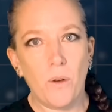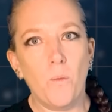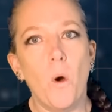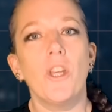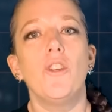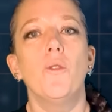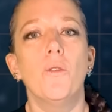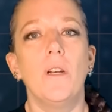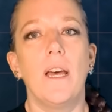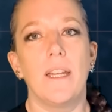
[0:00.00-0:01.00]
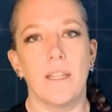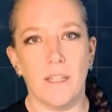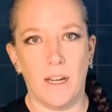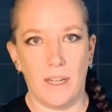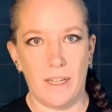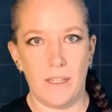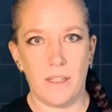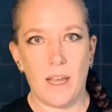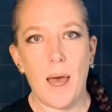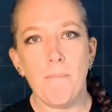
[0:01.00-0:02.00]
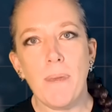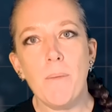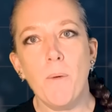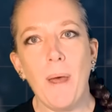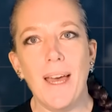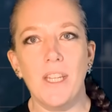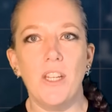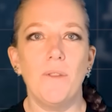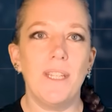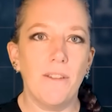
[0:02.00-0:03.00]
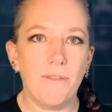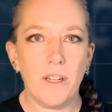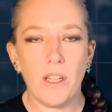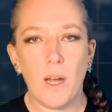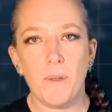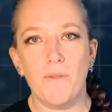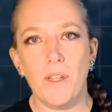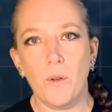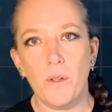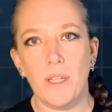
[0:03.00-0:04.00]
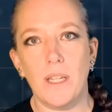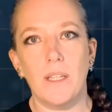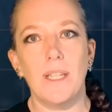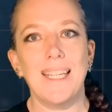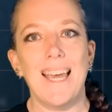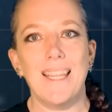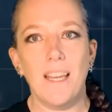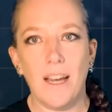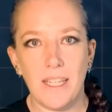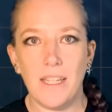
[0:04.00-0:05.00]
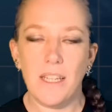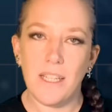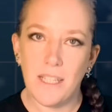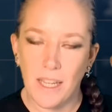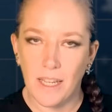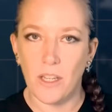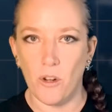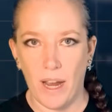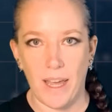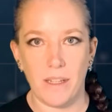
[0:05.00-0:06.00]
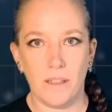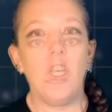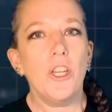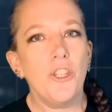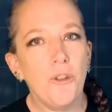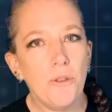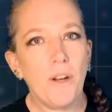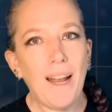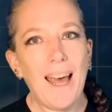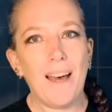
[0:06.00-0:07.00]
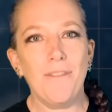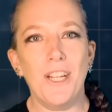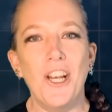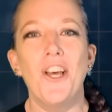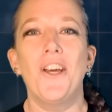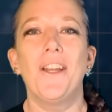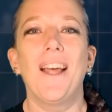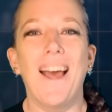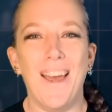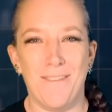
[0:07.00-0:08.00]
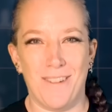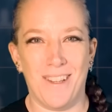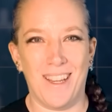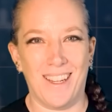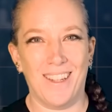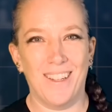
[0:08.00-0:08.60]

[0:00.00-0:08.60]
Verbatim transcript: what your learning style is and be prepared to use different types of resources to get the idea to stick in your head. You don't have to learn everything.